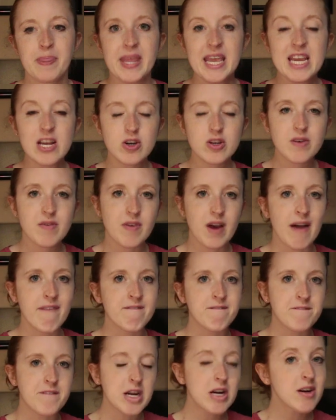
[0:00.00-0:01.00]
Here you've
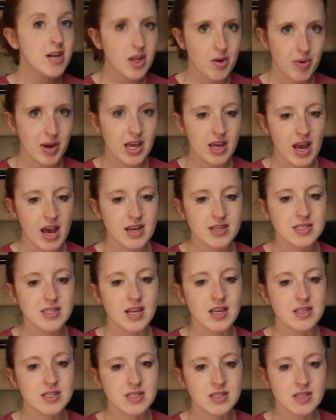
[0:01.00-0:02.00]
got very quick
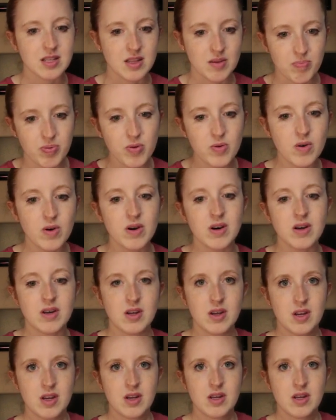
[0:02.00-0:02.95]
access to the pool,